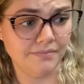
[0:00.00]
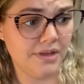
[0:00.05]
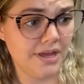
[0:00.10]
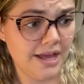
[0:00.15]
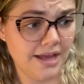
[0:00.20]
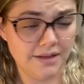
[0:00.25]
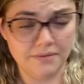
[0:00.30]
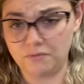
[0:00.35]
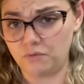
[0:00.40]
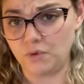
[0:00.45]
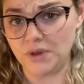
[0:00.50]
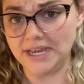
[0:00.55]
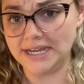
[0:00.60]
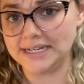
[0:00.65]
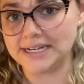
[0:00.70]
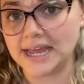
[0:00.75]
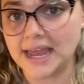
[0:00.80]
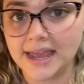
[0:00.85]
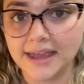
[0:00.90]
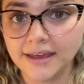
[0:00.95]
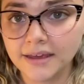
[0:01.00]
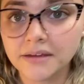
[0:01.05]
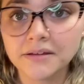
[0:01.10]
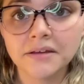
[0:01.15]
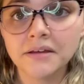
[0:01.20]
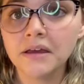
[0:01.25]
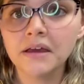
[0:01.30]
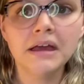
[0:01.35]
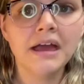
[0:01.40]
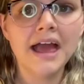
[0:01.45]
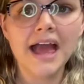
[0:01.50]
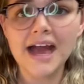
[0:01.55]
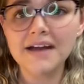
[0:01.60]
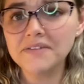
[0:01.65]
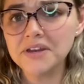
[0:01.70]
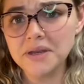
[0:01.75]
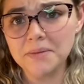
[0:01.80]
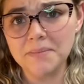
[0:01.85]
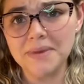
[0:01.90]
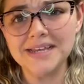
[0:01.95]
weekday. Have an
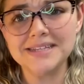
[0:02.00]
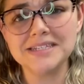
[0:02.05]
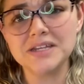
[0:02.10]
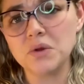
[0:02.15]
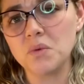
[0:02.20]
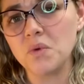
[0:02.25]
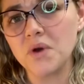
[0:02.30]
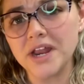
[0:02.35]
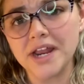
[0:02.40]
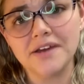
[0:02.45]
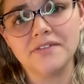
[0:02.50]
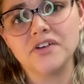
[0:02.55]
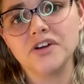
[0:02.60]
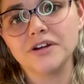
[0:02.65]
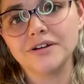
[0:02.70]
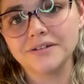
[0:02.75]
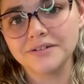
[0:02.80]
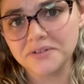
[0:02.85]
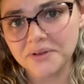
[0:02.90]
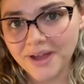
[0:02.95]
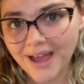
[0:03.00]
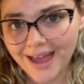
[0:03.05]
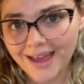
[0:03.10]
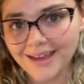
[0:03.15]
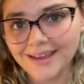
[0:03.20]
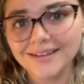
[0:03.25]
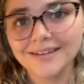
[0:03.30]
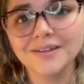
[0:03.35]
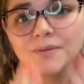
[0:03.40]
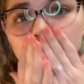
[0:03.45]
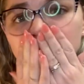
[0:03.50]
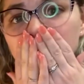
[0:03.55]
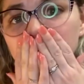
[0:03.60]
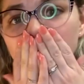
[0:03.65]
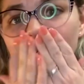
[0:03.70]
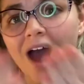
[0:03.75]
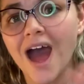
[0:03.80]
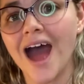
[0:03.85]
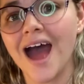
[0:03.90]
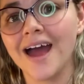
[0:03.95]
amazing whatever, okay?
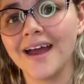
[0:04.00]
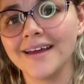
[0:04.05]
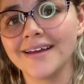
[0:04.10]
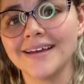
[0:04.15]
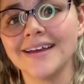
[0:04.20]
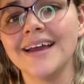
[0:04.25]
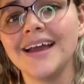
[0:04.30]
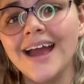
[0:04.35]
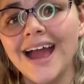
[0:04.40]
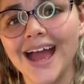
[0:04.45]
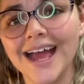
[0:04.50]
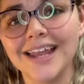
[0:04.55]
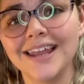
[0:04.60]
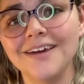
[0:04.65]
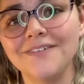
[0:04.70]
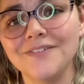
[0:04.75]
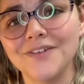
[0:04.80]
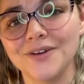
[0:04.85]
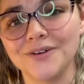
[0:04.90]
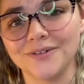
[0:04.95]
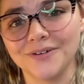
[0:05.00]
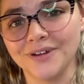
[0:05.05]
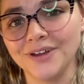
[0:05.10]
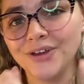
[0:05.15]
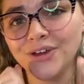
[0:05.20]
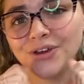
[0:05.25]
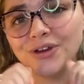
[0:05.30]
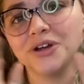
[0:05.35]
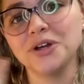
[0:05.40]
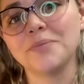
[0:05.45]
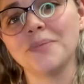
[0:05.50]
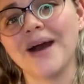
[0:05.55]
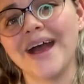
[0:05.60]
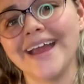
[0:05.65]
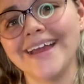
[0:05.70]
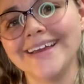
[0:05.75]
Mwah. I love you. Goodbye.